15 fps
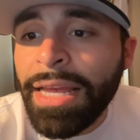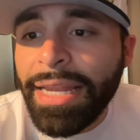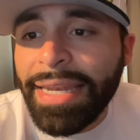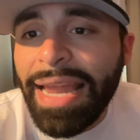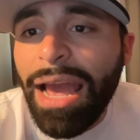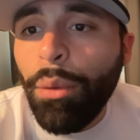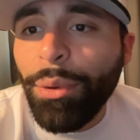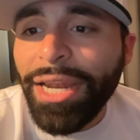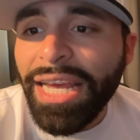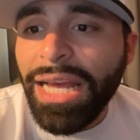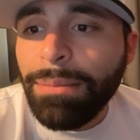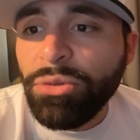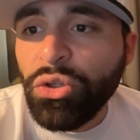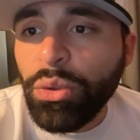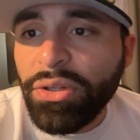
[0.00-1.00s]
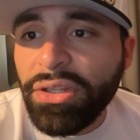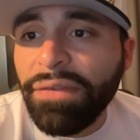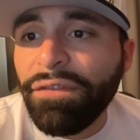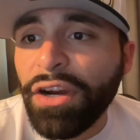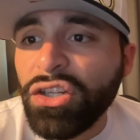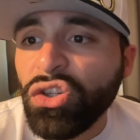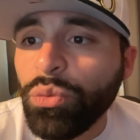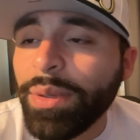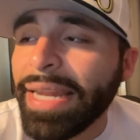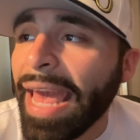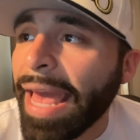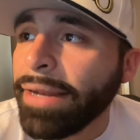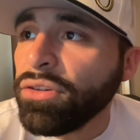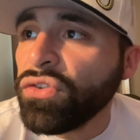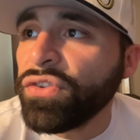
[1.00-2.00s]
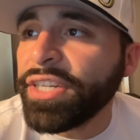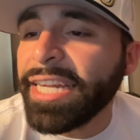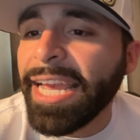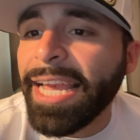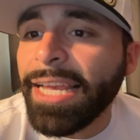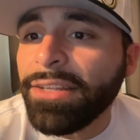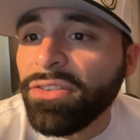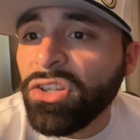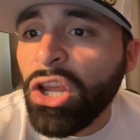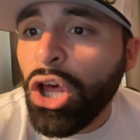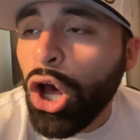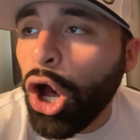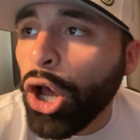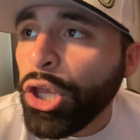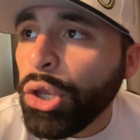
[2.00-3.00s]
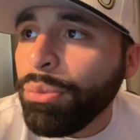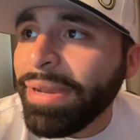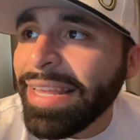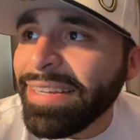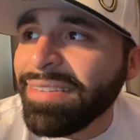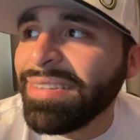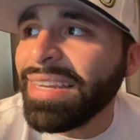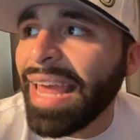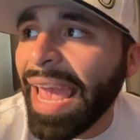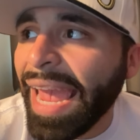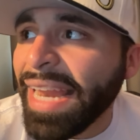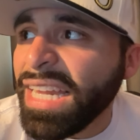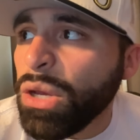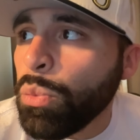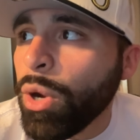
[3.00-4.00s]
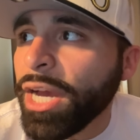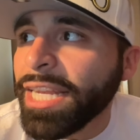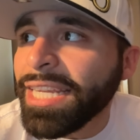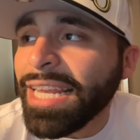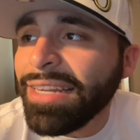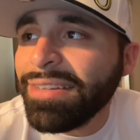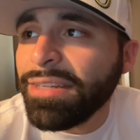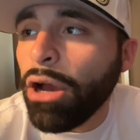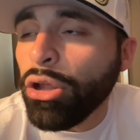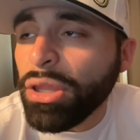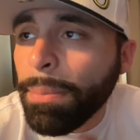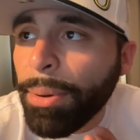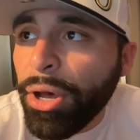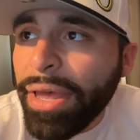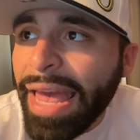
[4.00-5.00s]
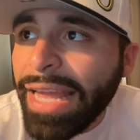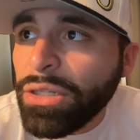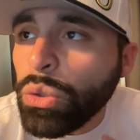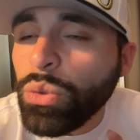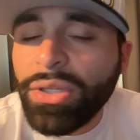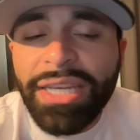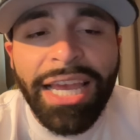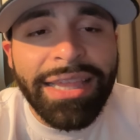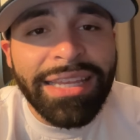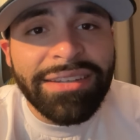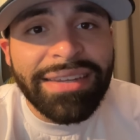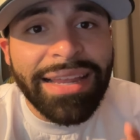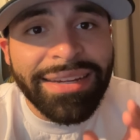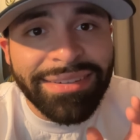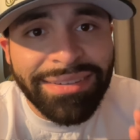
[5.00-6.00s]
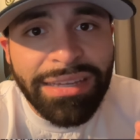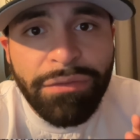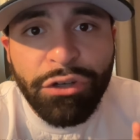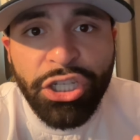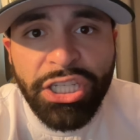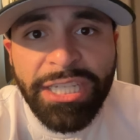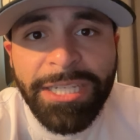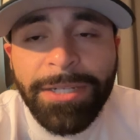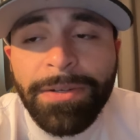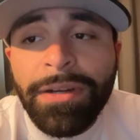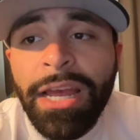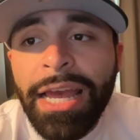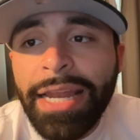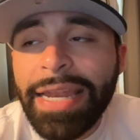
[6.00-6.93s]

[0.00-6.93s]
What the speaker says: Now when it comes towards the first one, handles for days, all you need is an 81 on the ball handle to get this at a silver tier.